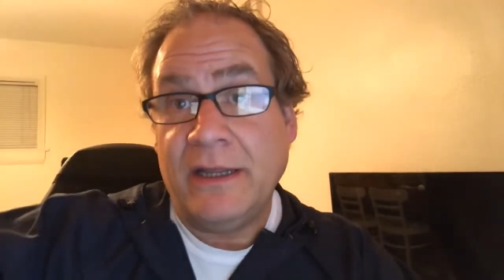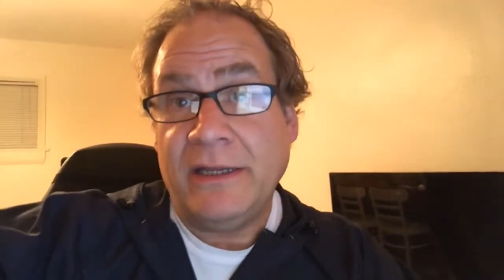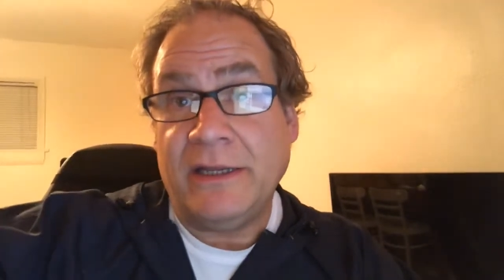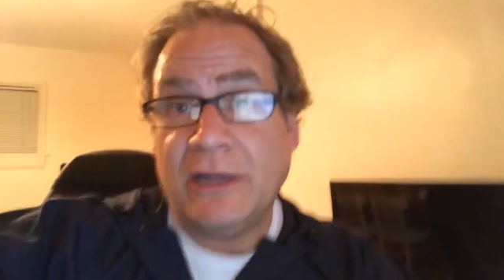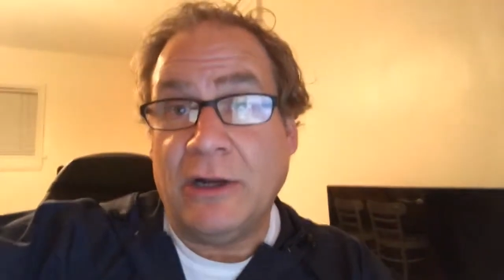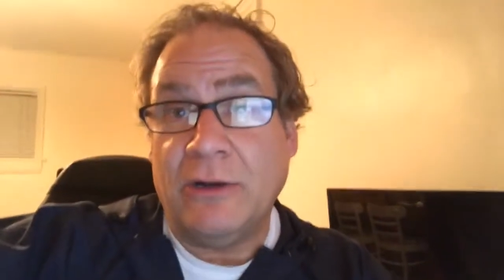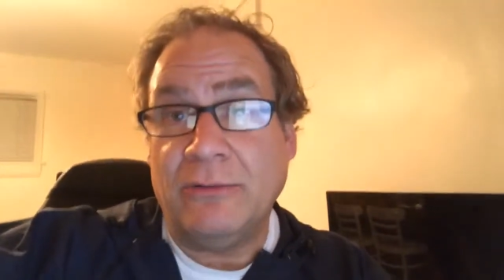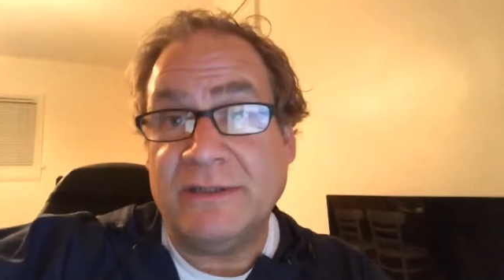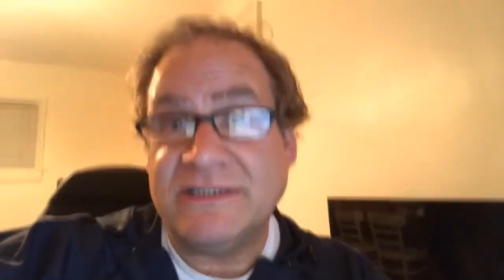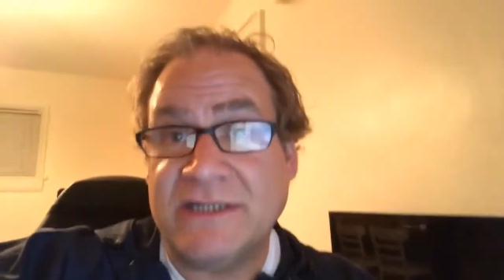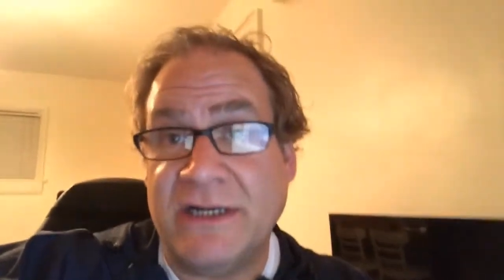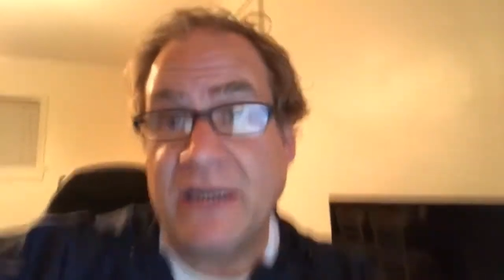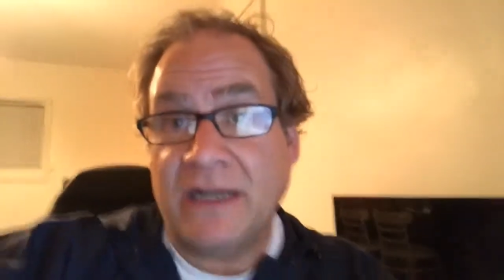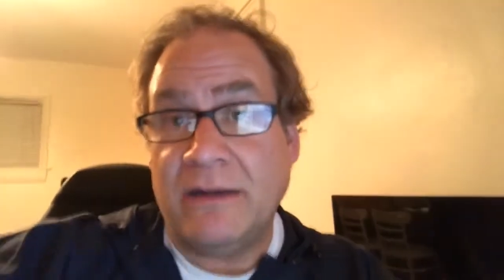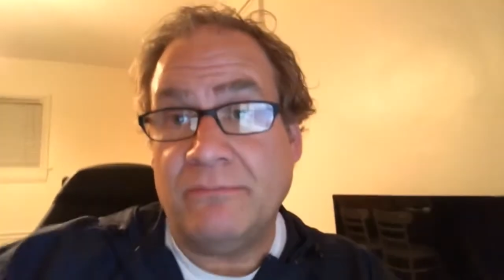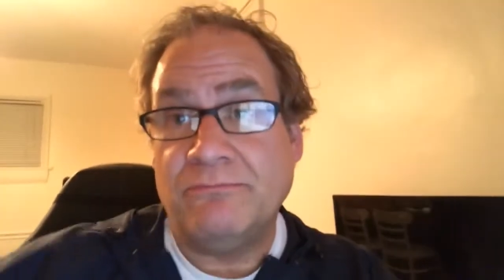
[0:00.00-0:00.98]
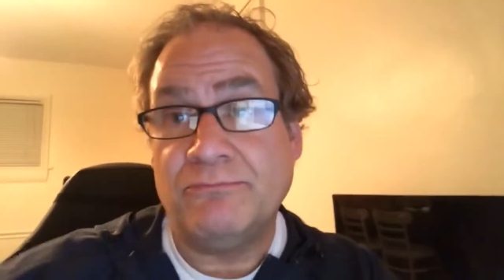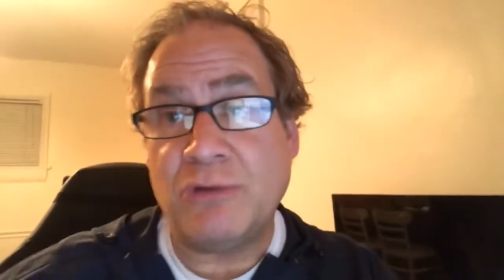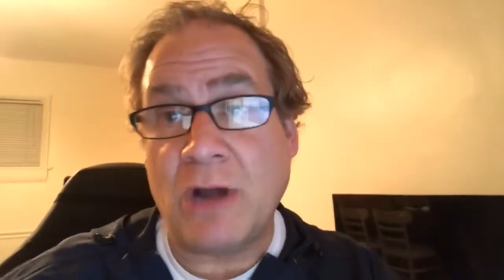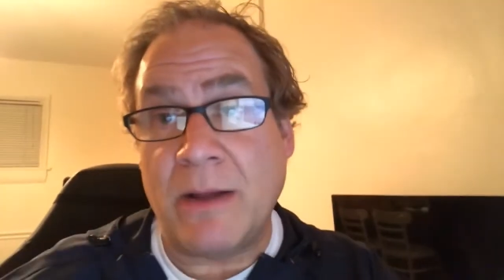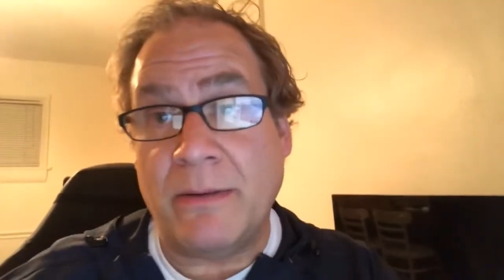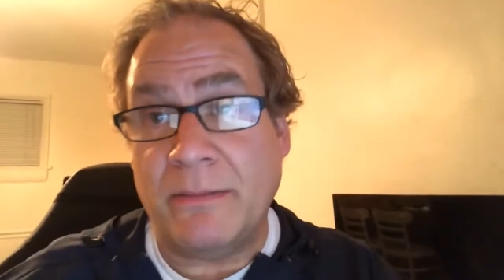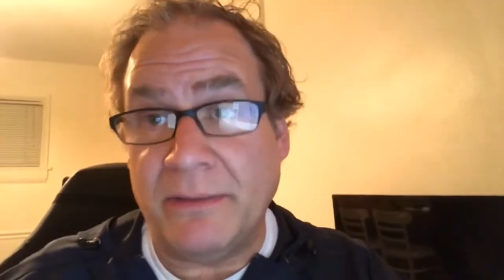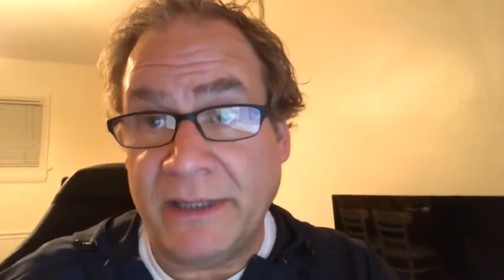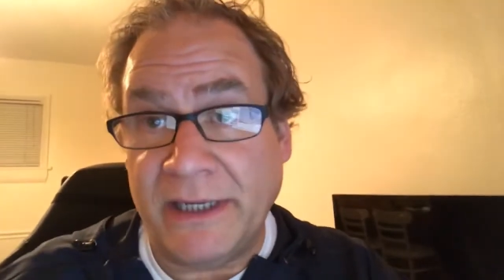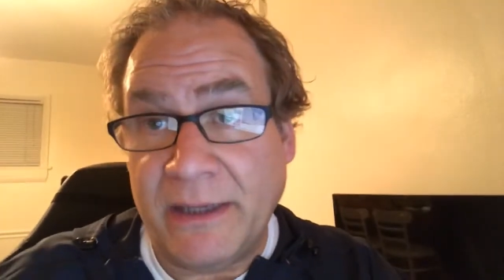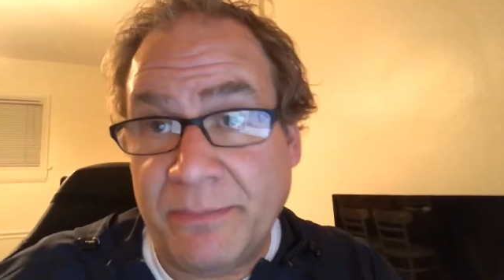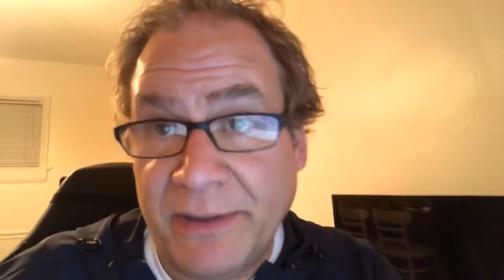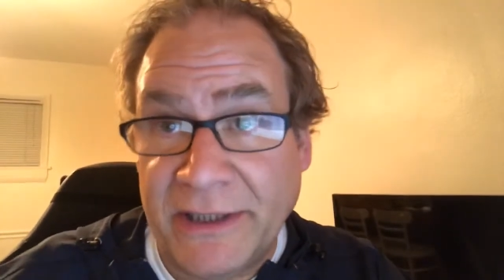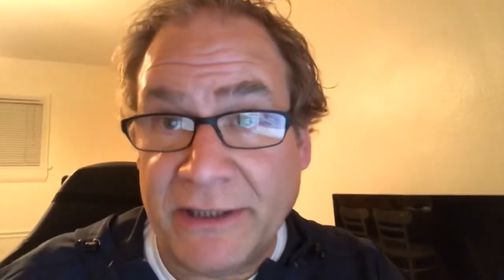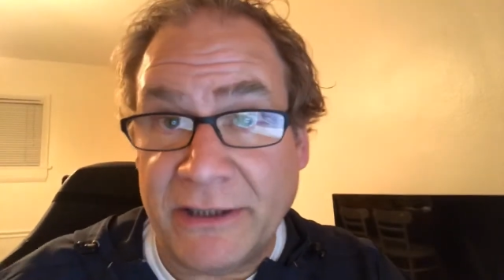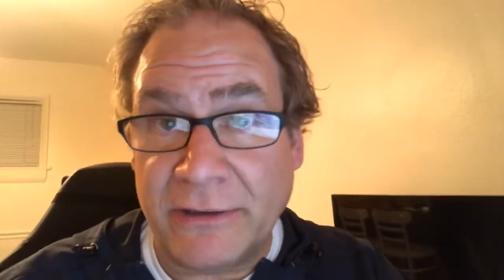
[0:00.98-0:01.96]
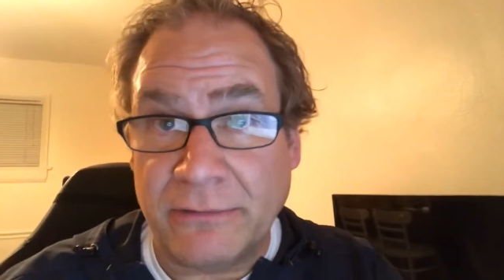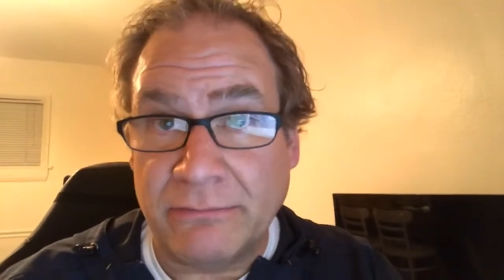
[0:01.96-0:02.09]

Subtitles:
you know, it's gonna probably appear